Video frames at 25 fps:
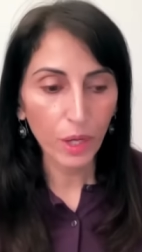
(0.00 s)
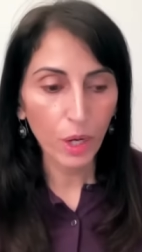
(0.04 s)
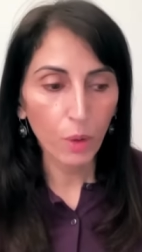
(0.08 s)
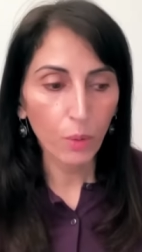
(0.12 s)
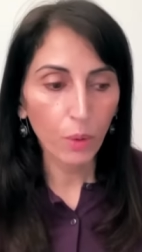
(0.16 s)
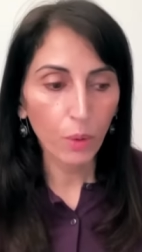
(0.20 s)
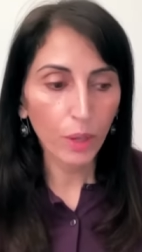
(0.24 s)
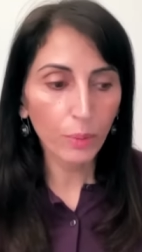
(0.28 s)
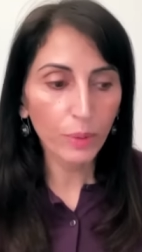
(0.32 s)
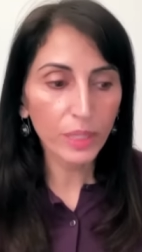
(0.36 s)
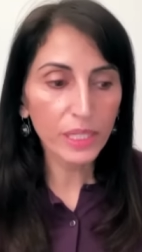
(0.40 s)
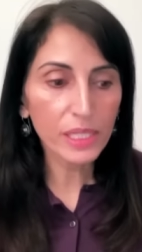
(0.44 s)

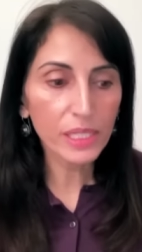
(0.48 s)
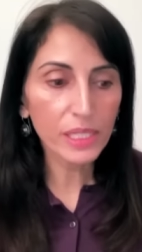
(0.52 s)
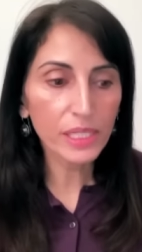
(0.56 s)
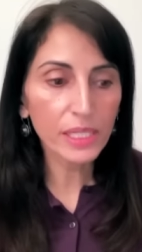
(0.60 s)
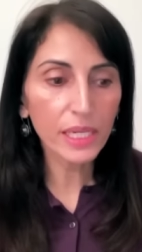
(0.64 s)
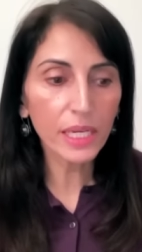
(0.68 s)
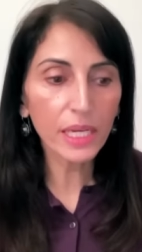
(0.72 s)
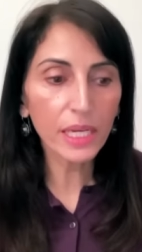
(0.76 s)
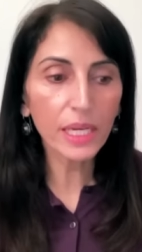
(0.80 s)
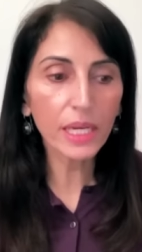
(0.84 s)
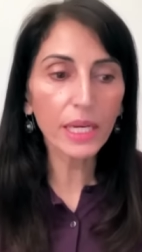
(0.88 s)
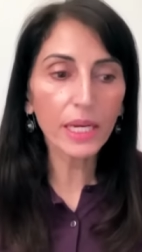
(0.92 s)
where we
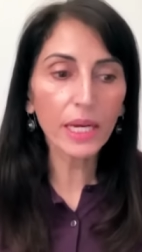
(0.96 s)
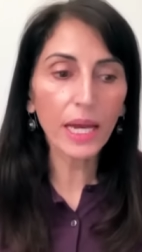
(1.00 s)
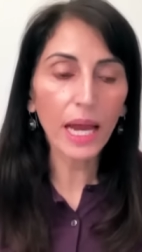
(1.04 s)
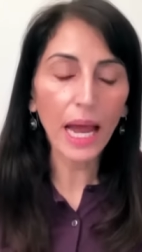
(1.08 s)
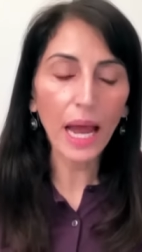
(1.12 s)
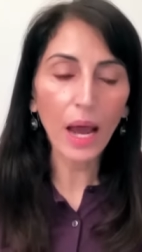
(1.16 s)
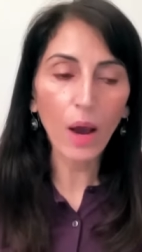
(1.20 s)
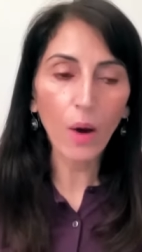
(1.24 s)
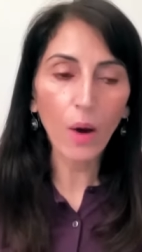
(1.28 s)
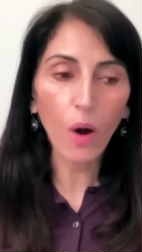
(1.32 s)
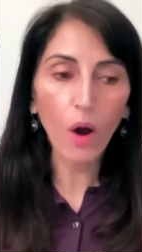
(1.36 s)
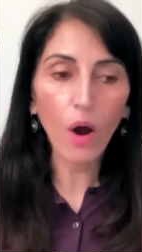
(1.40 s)
see
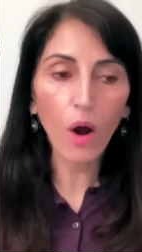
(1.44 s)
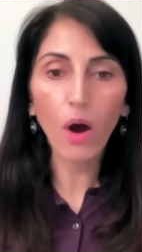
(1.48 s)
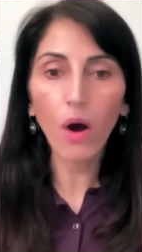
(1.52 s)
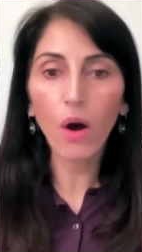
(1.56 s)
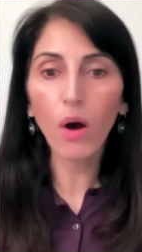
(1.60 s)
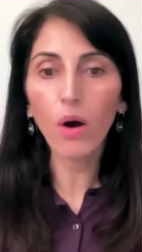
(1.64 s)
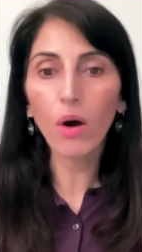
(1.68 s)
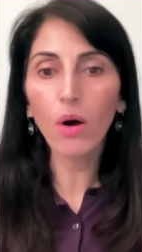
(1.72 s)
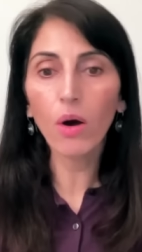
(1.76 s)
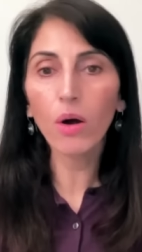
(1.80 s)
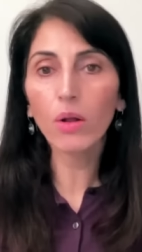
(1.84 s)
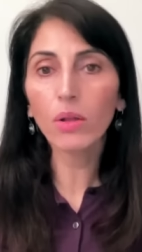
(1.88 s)
how
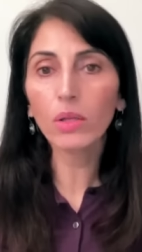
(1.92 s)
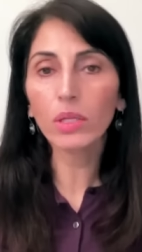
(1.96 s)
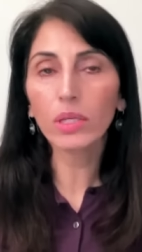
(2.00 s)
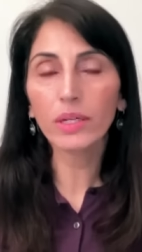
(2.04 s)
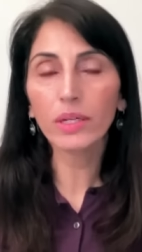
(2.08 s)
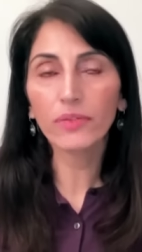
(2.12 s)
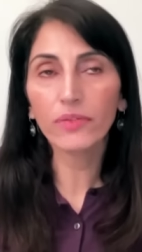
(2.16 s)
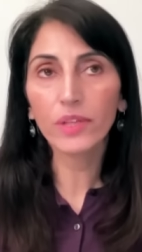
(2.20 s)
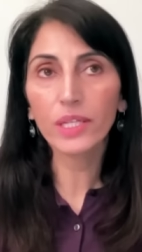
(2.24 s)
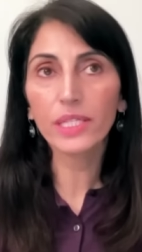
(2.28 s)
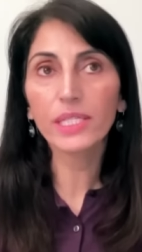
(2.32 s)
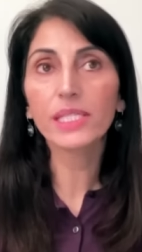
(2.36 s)
all
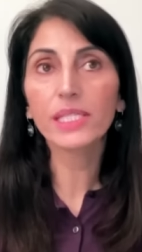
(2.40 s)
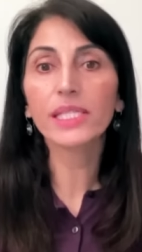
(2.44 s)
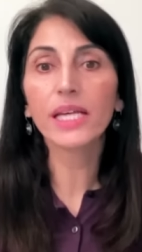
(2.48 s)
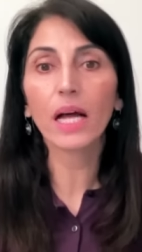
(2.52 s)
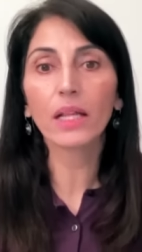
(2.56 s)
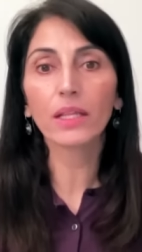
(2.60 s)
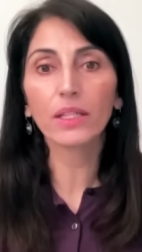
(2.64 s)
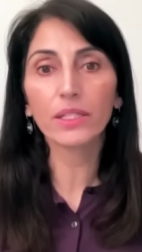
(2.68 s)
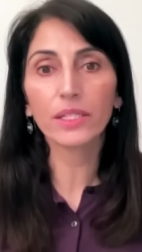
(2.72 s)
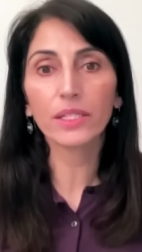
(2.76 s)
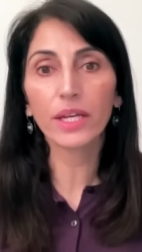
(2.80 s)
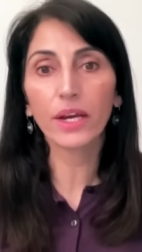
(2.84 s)
of this
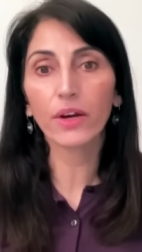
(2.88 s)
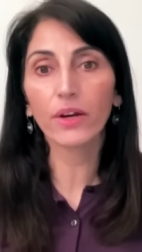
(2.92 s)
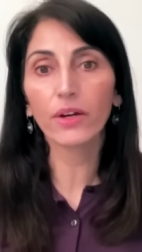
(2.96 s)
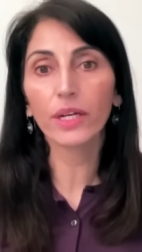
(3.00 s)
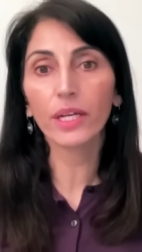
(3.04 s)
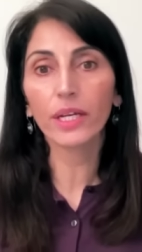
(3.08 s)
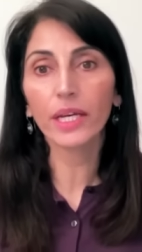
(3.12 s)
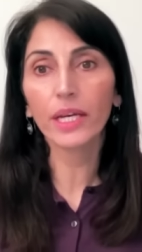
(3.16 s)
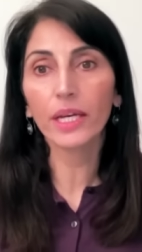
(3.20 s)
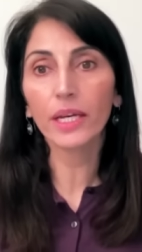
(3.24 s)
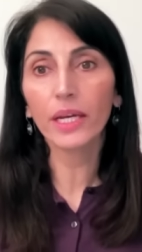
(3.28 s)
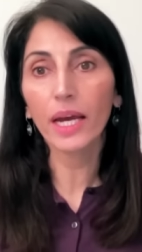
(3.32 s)

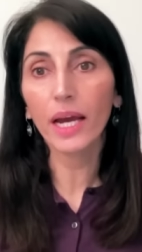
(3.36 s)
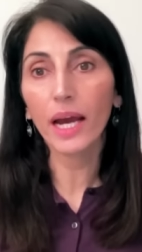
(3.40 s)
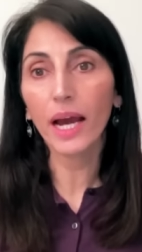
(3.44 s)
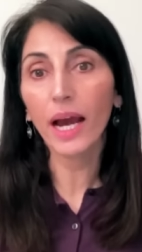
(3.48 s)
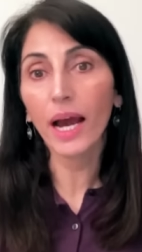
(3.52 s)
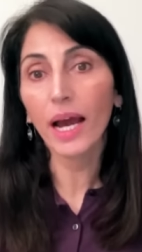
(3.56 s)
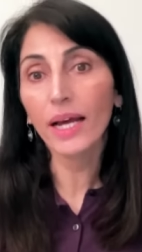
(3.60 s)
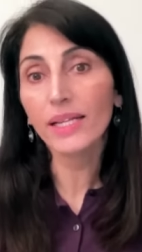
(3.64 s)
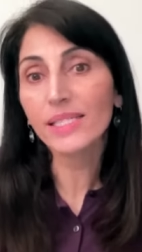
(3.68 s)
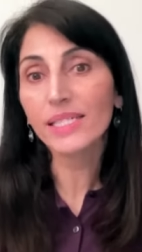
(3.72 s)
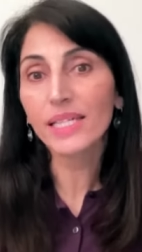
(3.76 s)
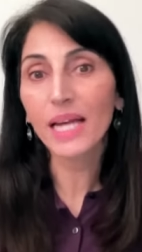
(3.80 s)
solidarity
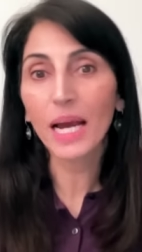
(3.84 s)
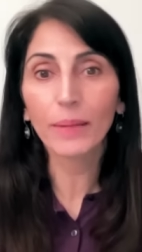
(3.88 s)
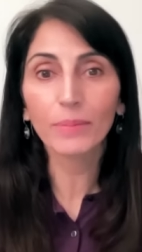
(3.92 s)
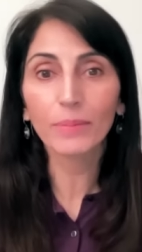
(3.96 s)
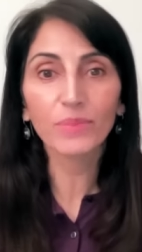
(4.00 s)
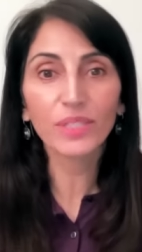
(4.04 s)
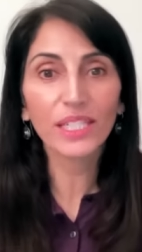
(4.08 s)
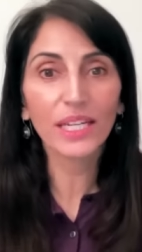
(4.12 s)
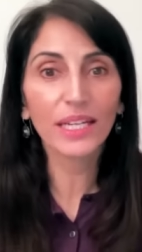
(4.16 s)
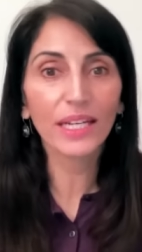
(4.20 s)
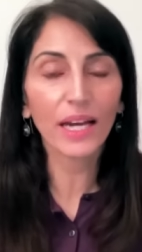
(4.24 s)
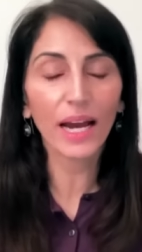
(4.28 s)
has come
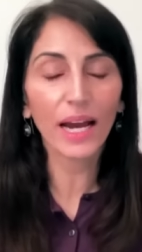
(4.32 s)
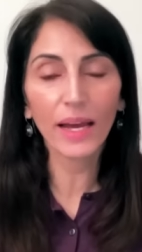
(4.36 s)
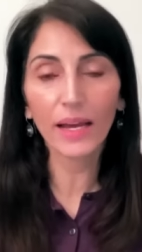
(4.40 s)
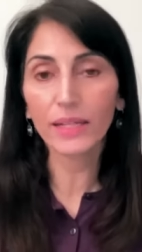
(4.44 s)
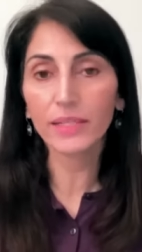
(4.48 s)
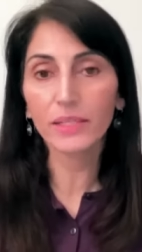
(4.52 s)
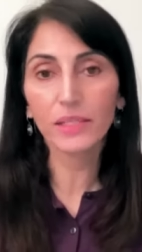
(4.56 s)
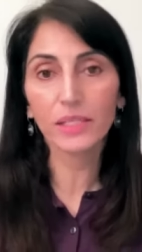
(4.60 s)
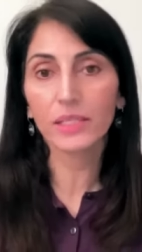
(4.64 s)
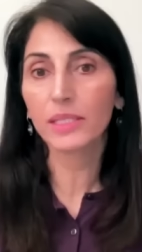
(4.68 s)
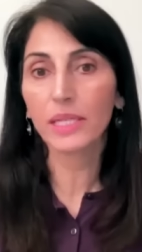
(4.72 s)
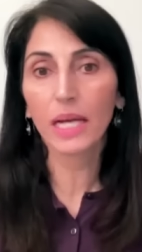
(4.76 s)
to
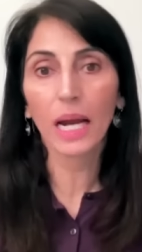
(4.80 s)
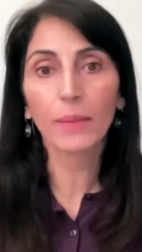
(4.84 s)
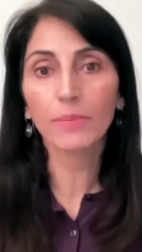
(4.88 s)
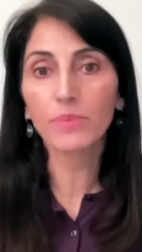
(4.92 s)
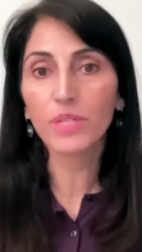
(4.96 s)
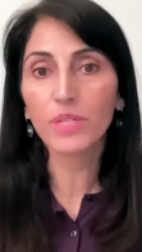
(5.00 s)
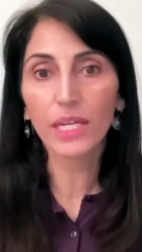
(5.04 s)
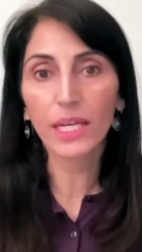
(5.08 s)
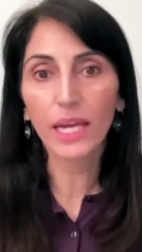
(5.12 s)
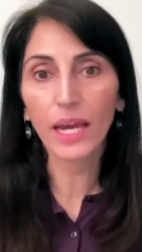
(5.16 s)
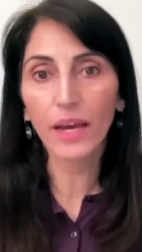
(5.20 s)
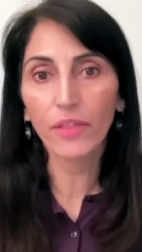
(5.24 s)
get, come
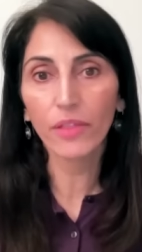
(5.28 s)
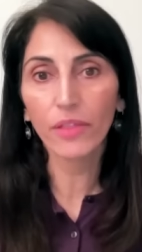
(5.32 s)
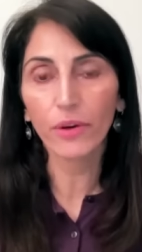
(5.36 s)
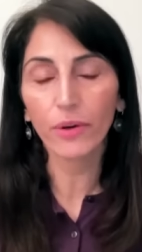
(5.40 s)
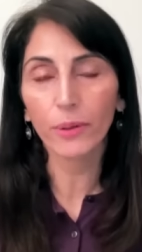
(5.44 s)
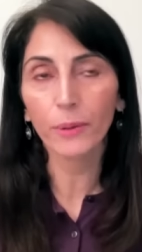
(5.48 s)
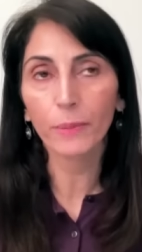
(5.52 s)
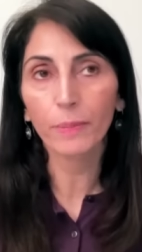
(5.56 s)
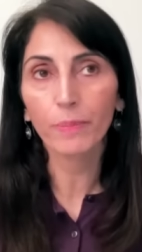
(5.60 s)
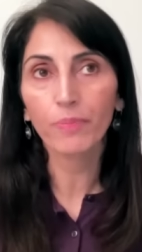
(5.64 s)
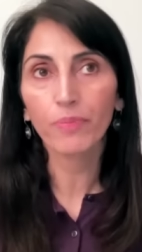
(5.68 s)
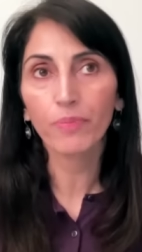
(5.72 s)
together